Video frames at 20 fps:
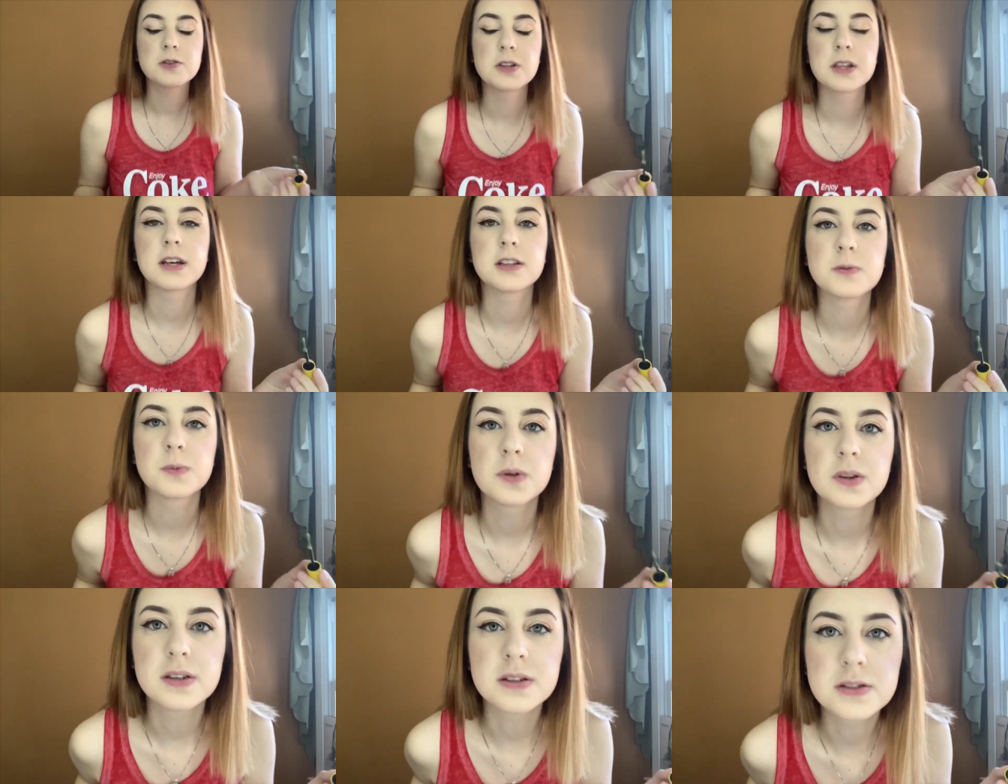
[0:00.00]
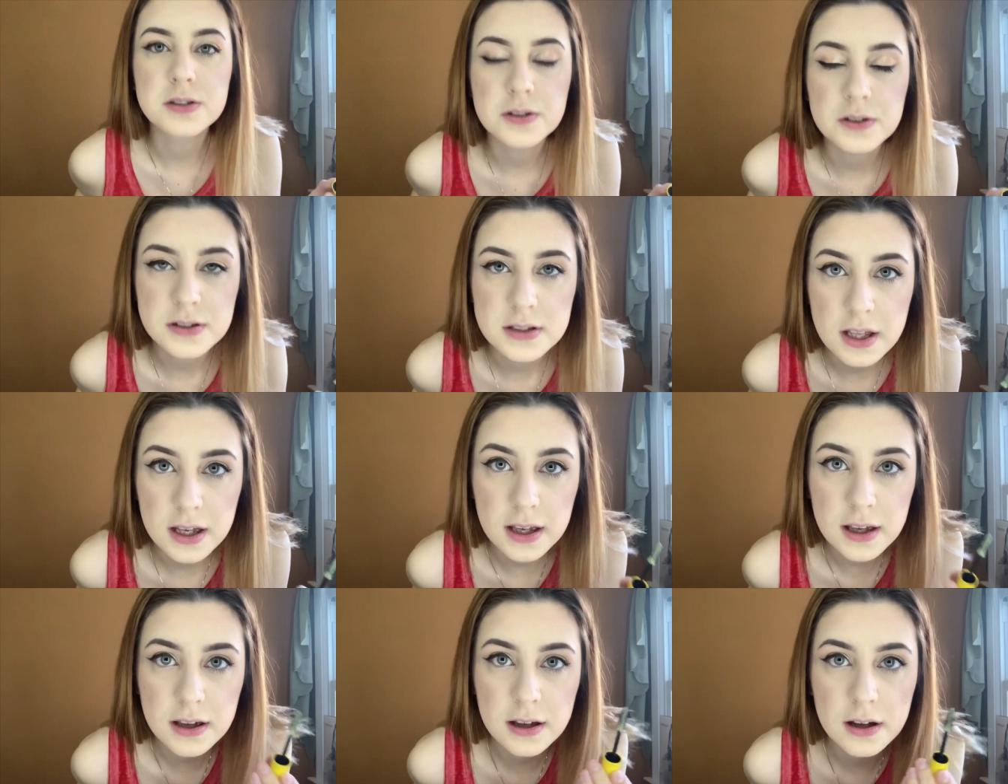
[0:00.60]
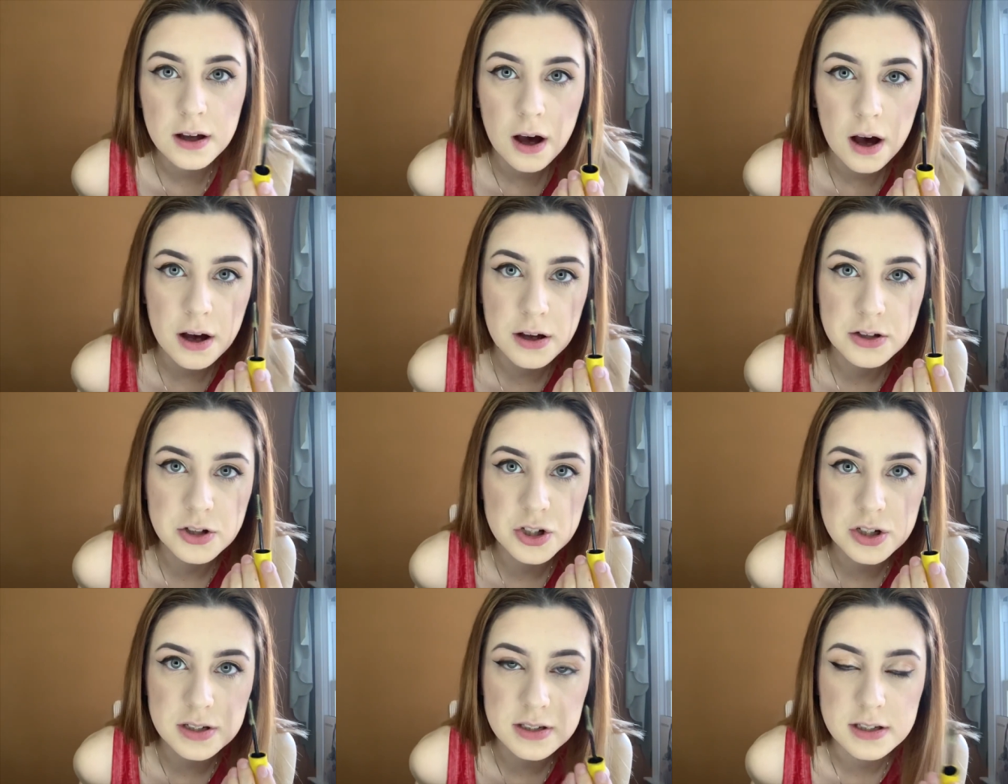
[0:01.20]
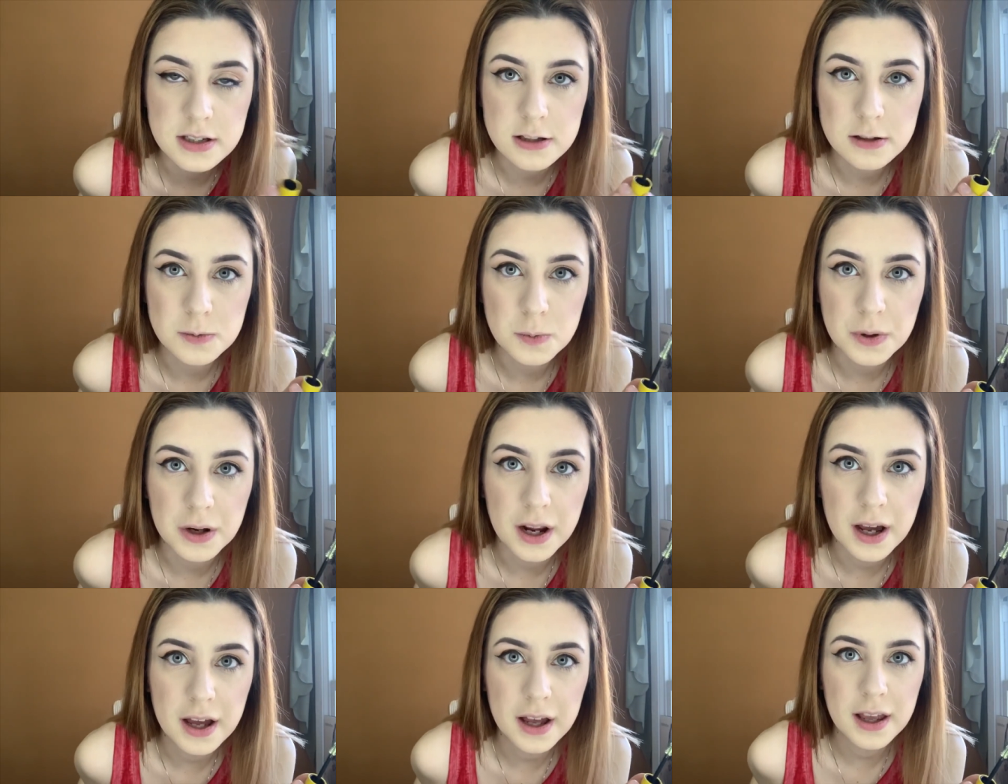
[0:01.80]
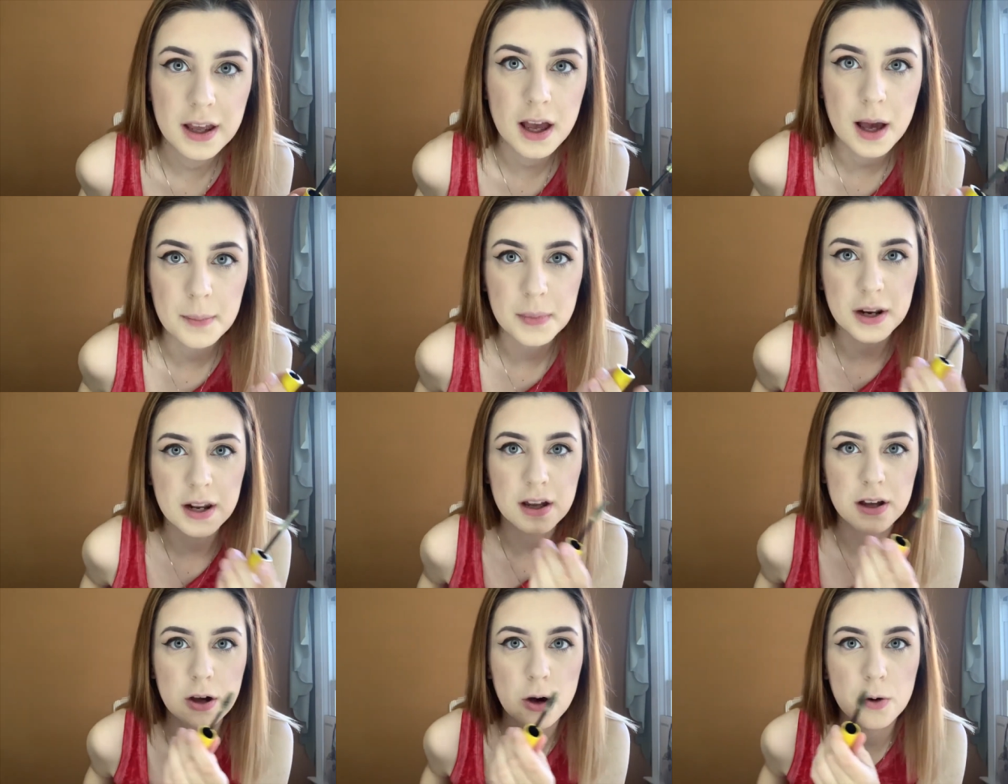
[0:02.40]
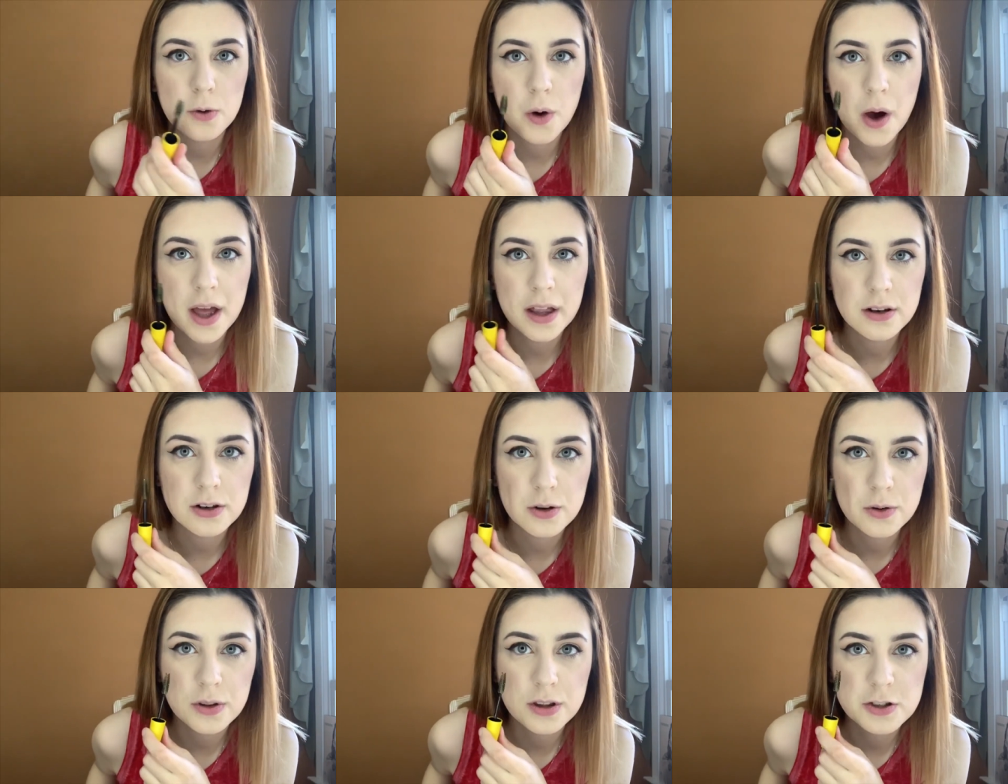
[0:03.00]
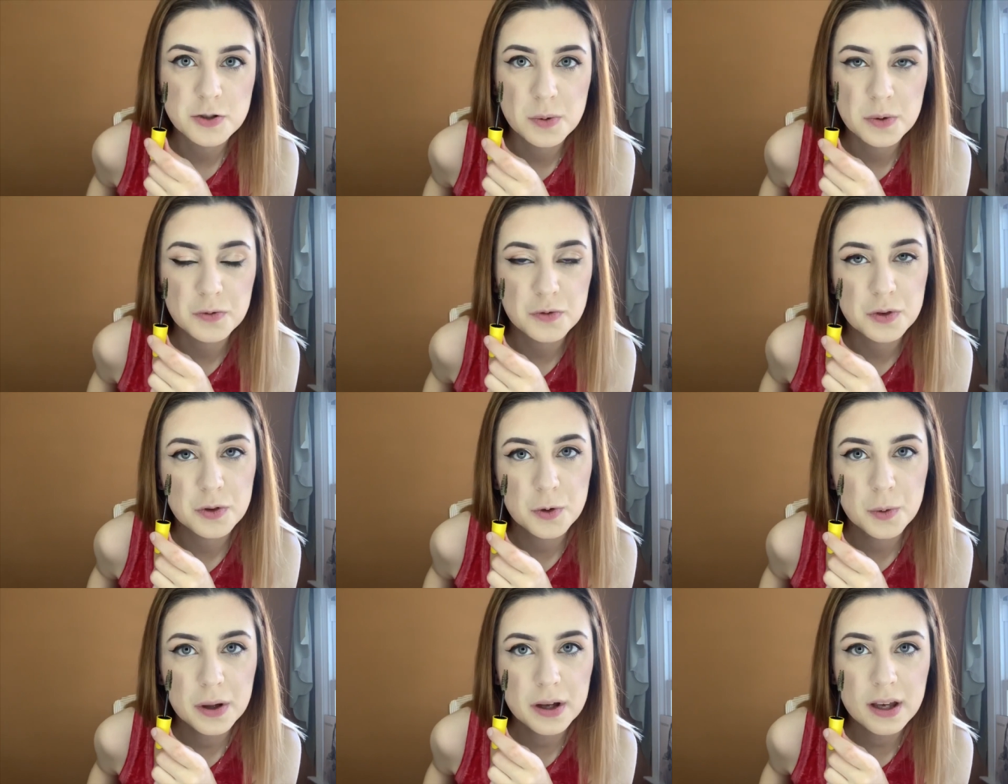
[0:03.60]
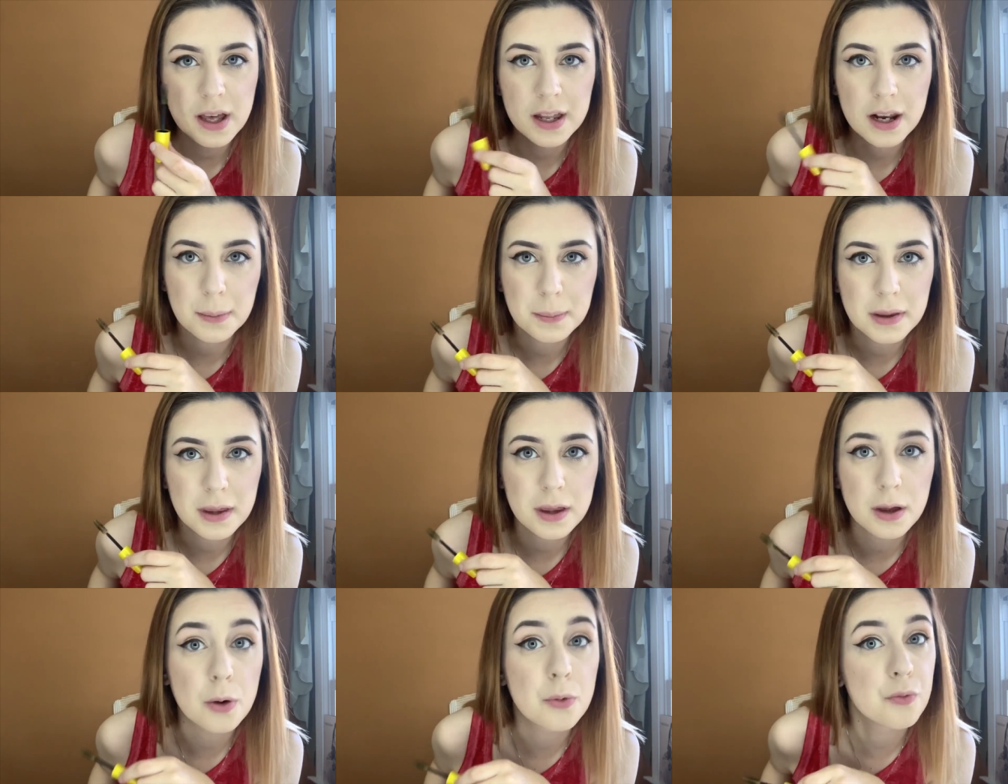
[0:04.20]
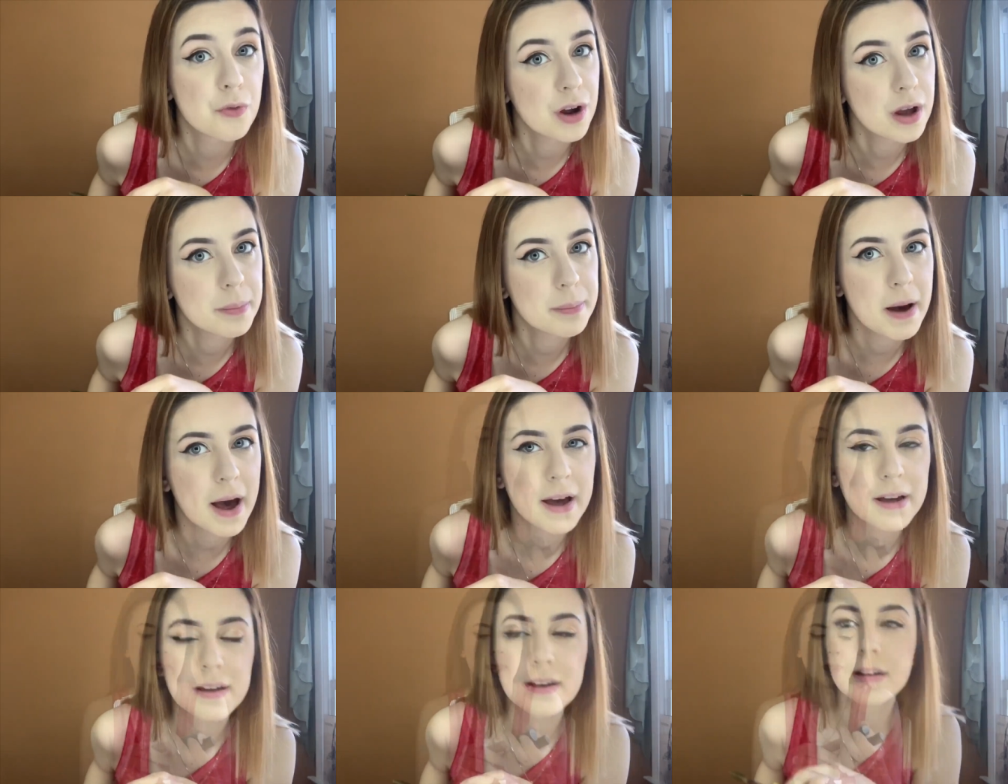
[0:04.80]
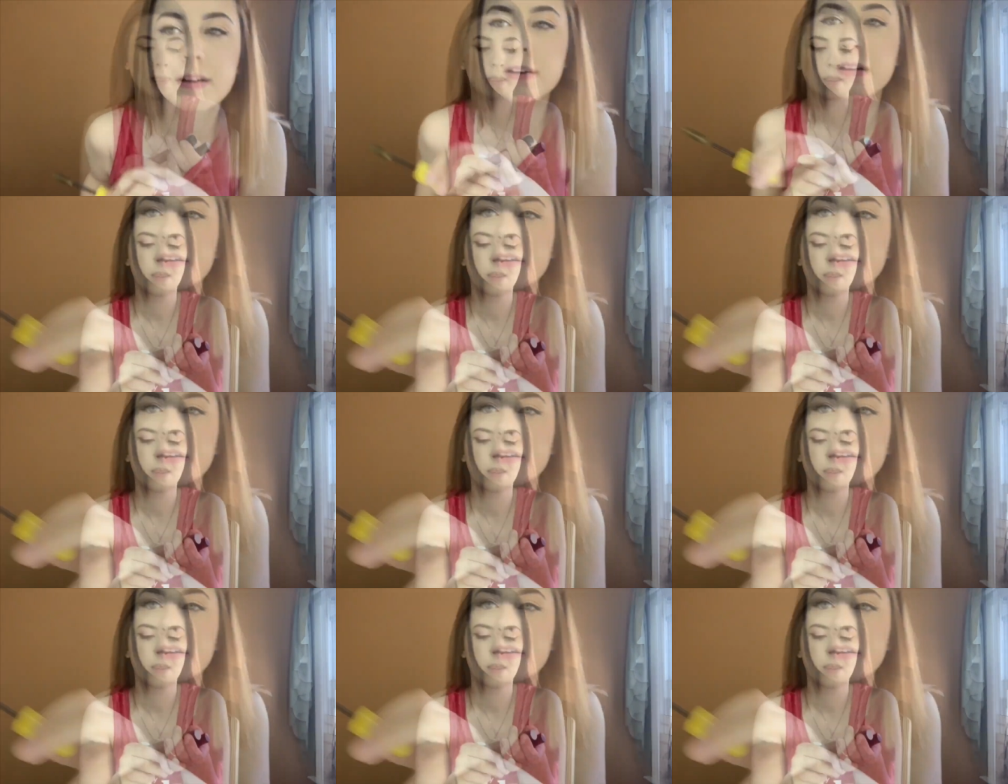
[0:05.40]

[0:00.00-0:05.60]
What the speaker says: that's what this looks like on just this one eye. I'm gonna go and do this one real quick and I'll be right back.